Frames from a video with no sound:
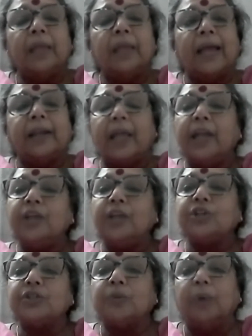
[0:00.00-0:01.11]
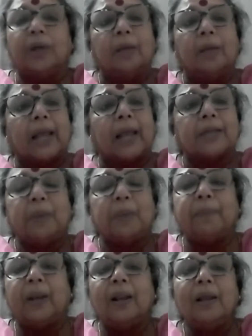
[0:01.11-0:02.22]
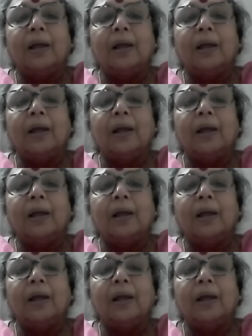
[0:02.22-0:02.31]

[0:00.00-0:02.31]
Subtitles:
in that age is a working class people.